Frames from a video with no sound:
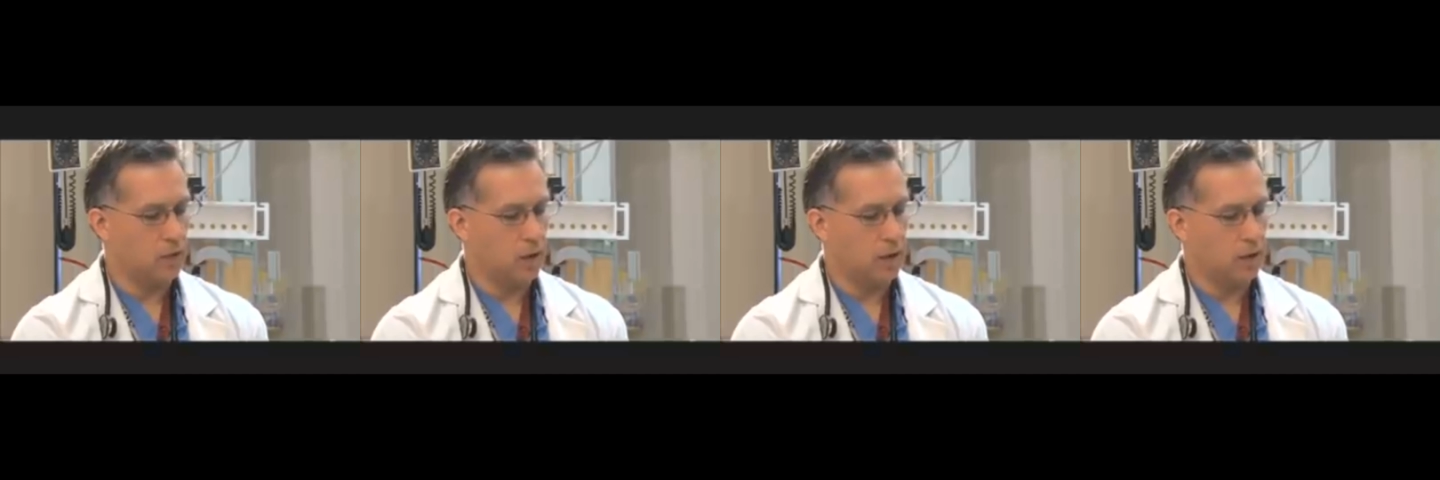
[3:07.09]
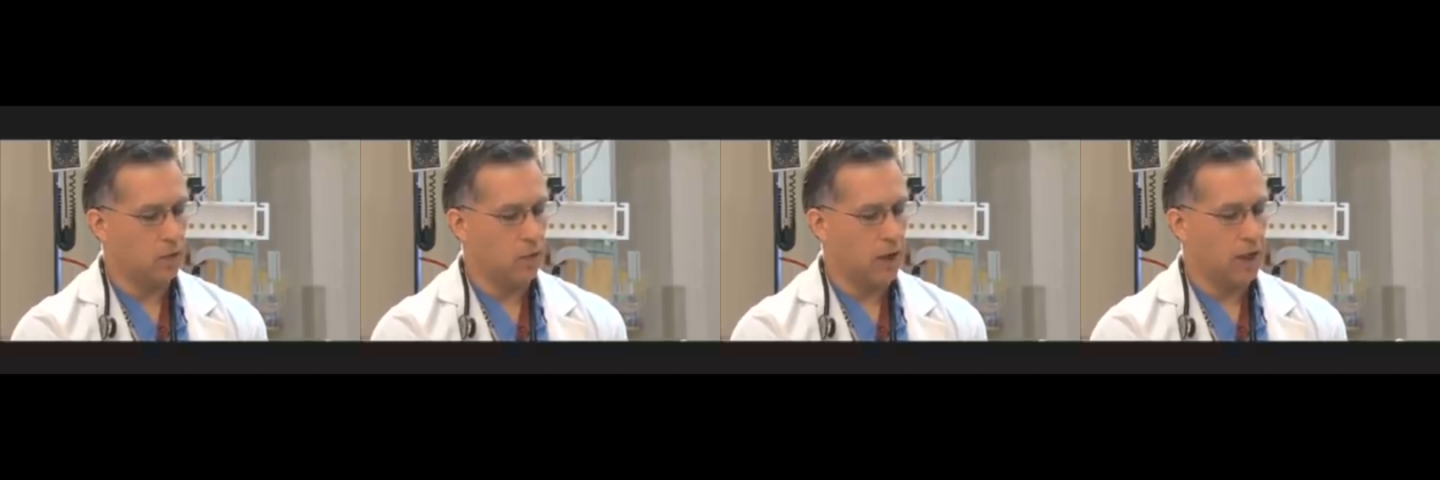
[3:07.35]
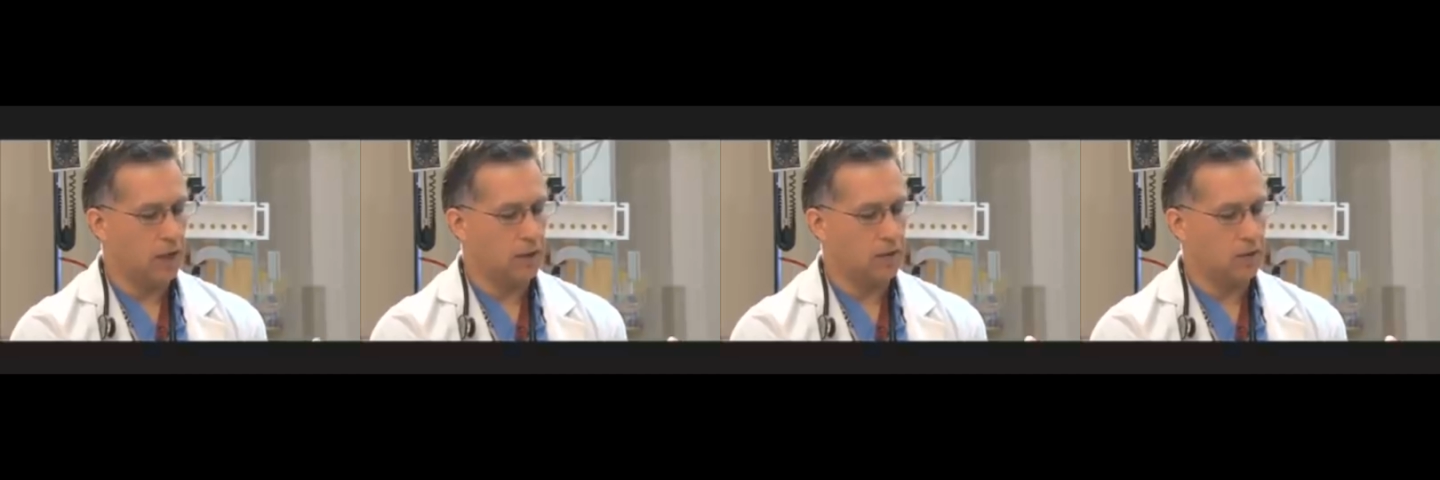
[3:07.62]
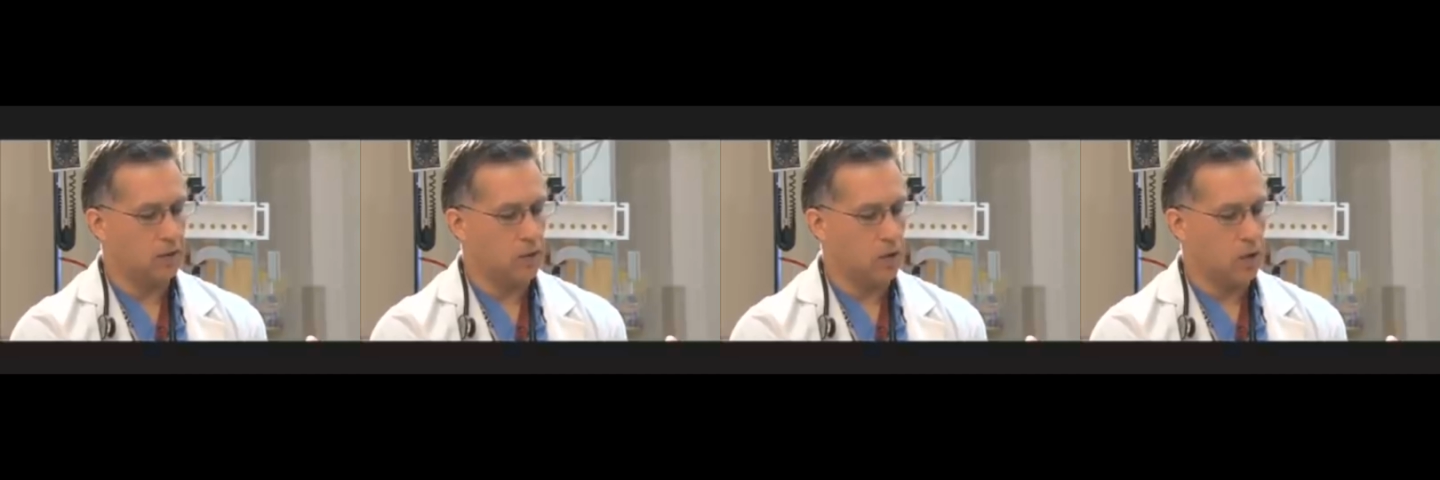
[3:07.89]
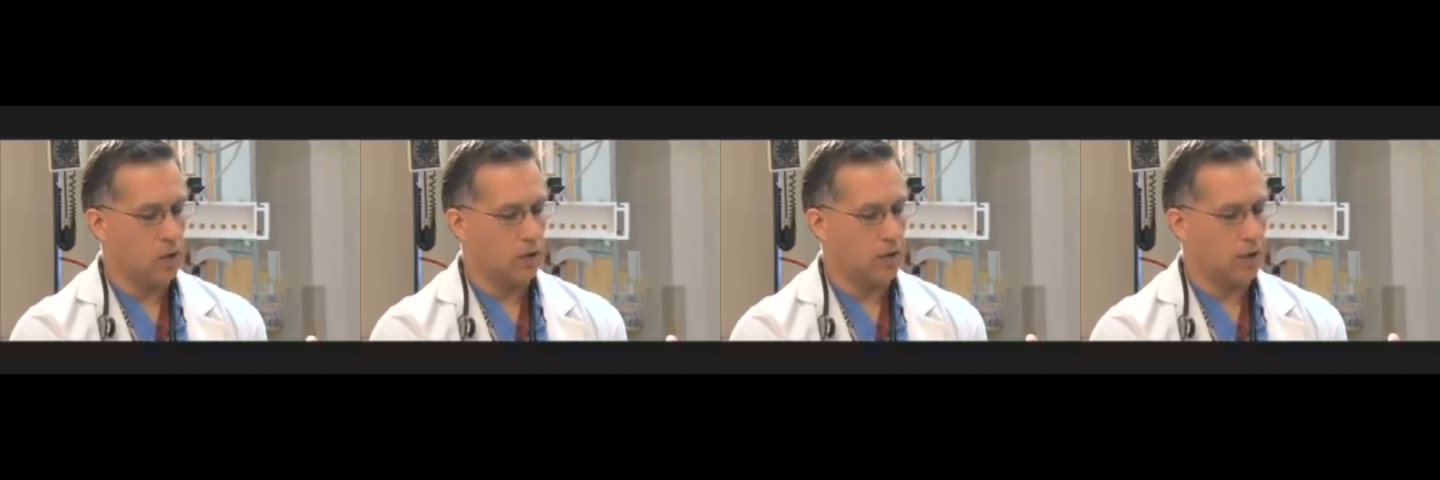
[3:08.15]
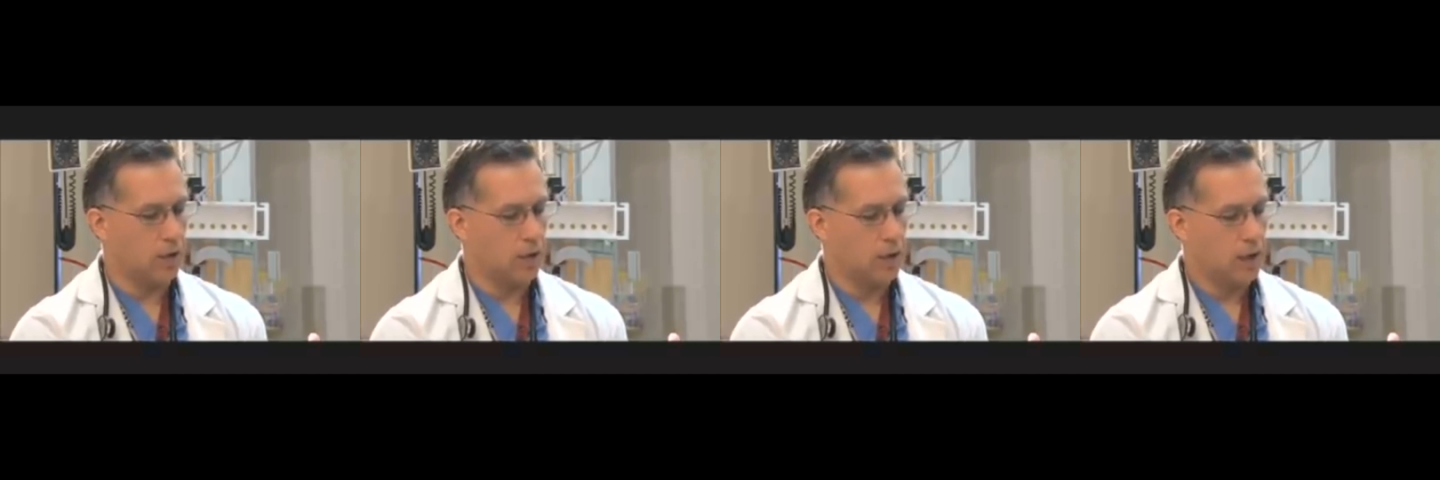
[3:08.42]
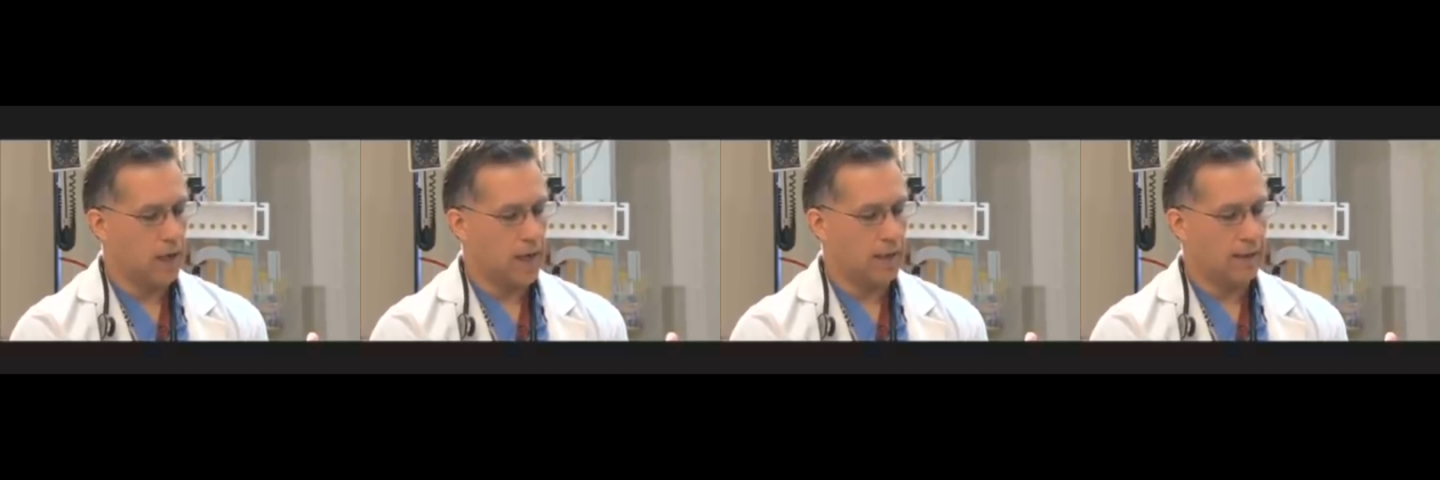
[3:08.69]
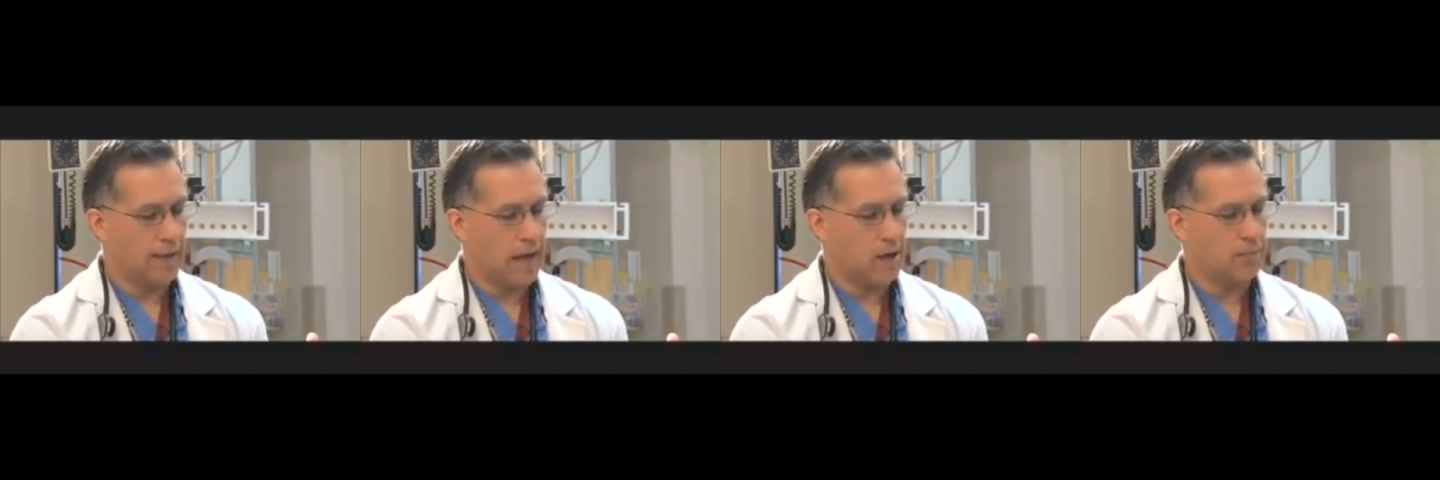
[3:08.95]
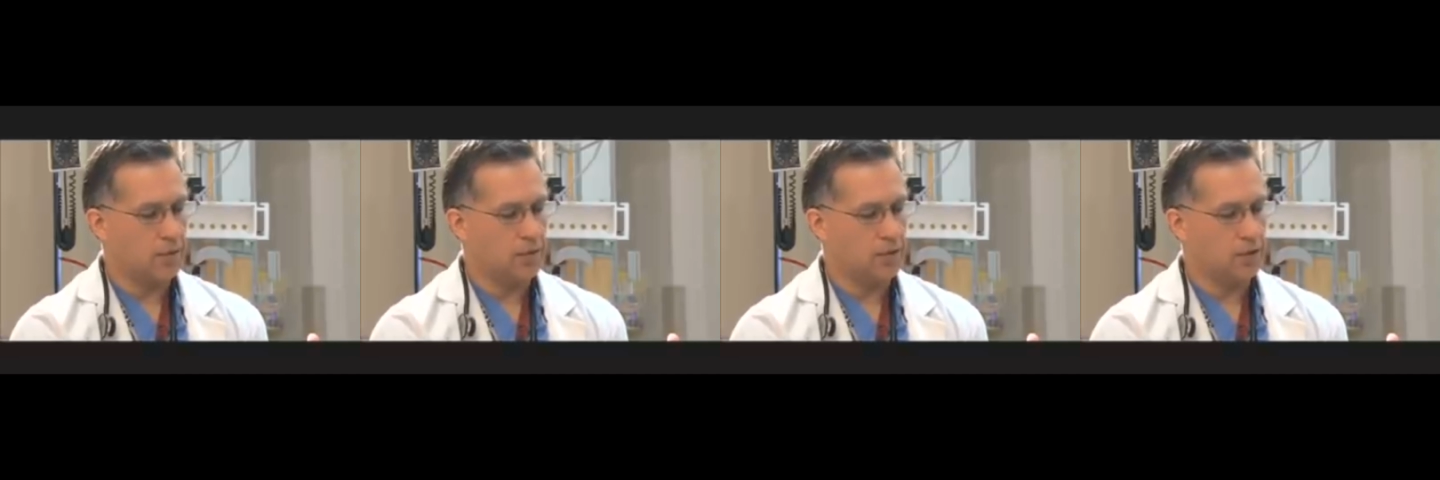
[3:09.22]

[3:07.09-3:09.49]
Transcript: between the radius and the ulna at that